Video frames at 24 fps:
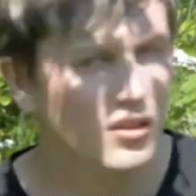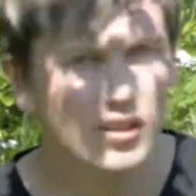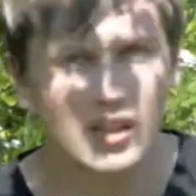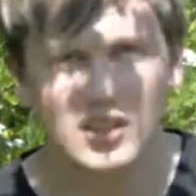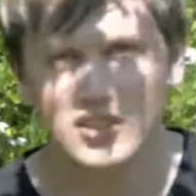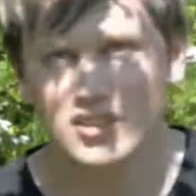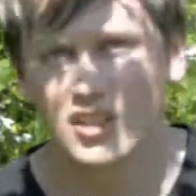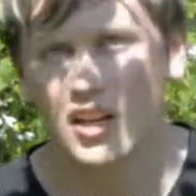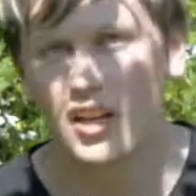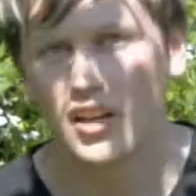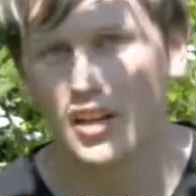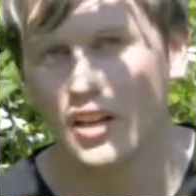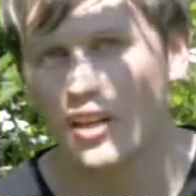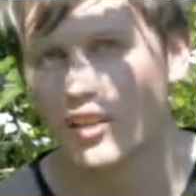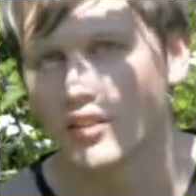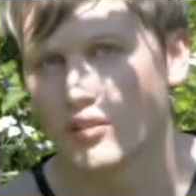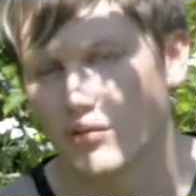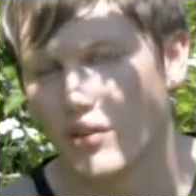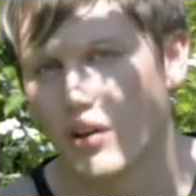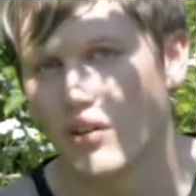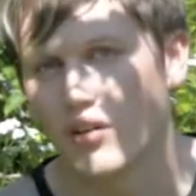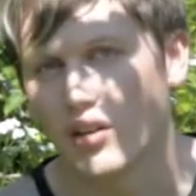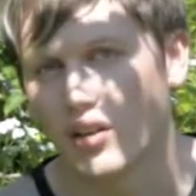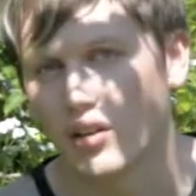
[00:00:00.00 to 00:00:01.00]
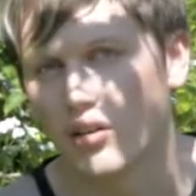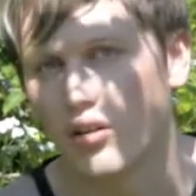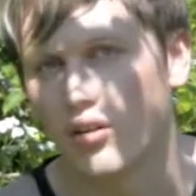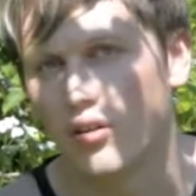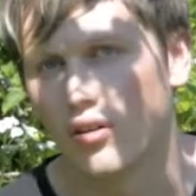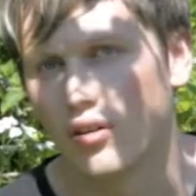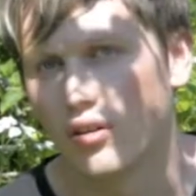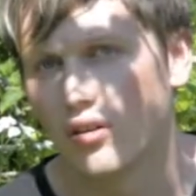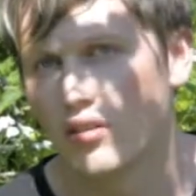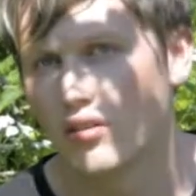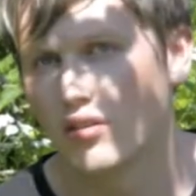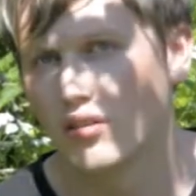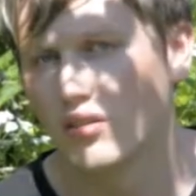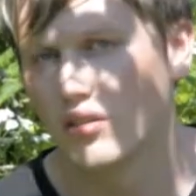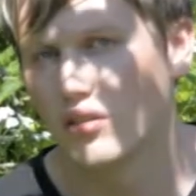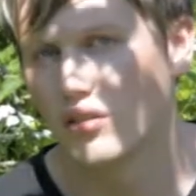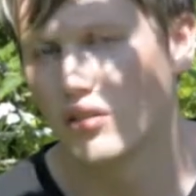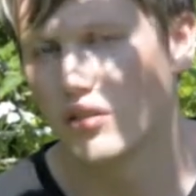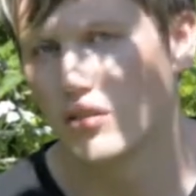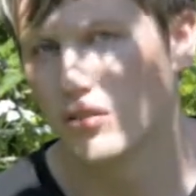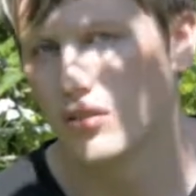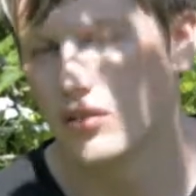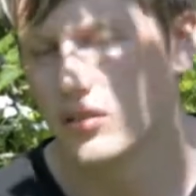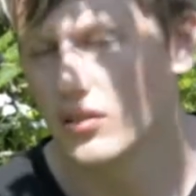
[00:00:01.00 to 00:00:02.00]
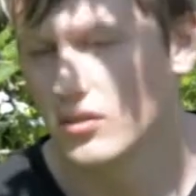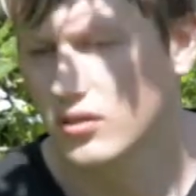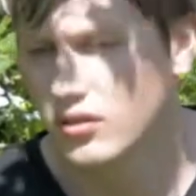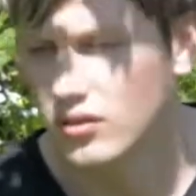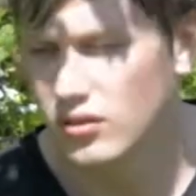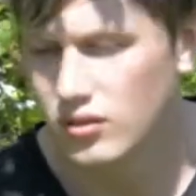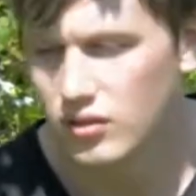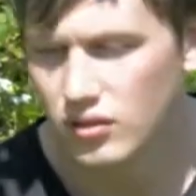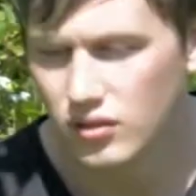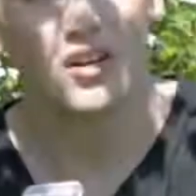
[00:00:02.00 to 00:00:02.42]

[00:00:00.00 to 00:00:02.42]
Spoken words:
That said, it is very hot. Hello,